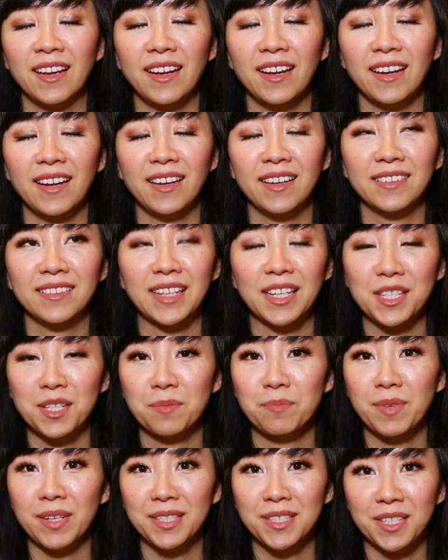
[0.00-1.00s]
And that's
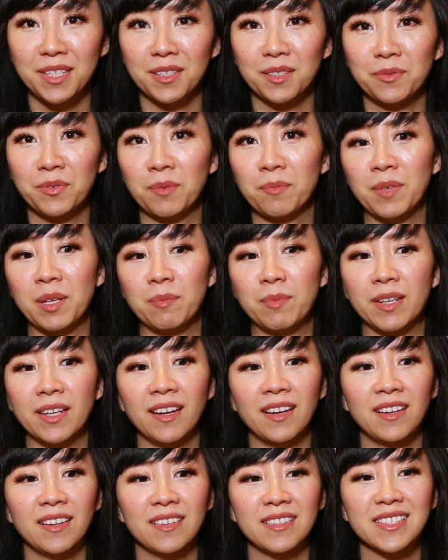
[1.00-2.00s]
a big deal for me
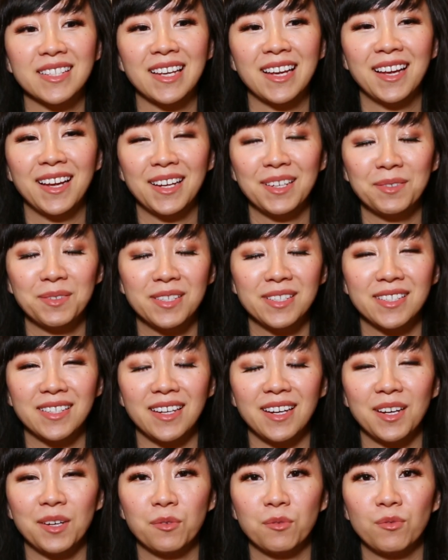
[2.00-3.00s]
because I was
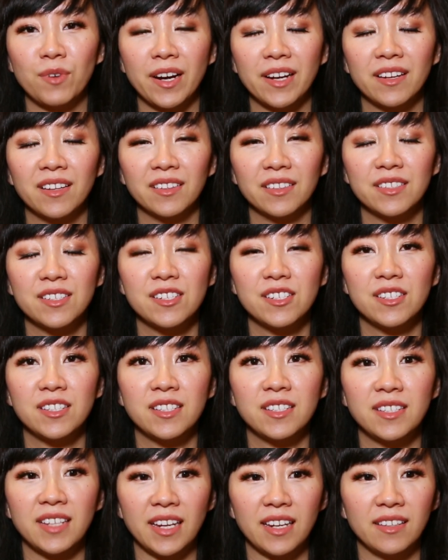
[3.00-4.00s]
a regular
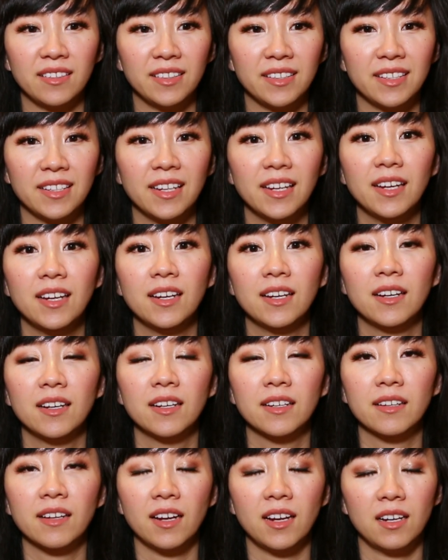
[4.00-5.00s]
daily
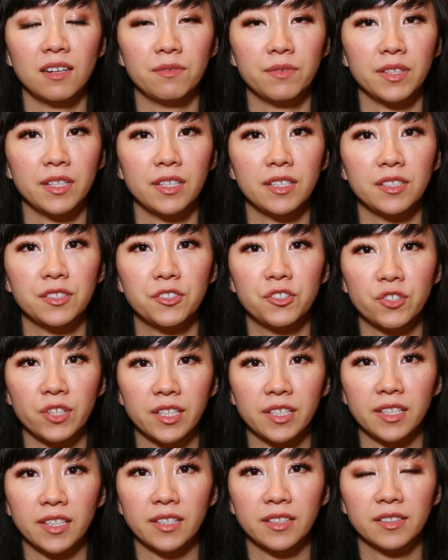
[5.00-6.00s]
coffee
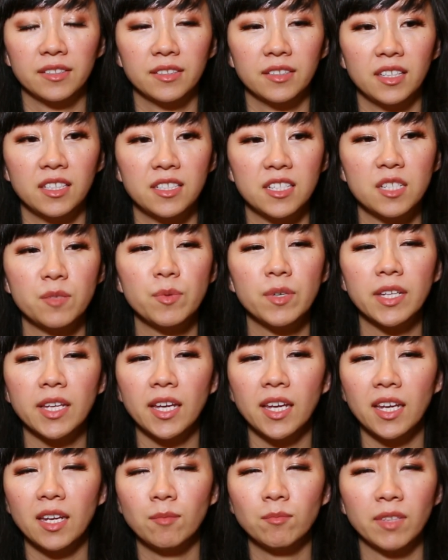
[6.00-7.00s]
drinker. It just
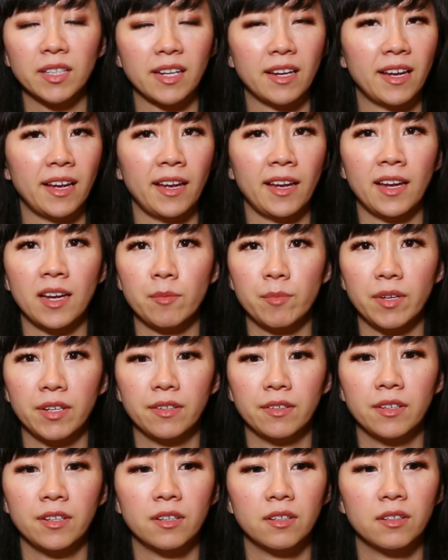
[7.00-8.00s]
became like a
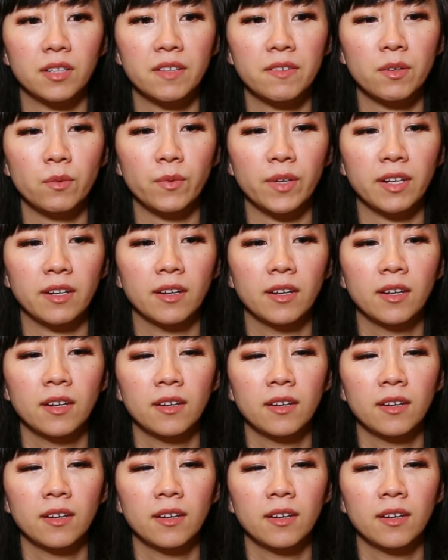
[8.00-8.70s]
habit, even when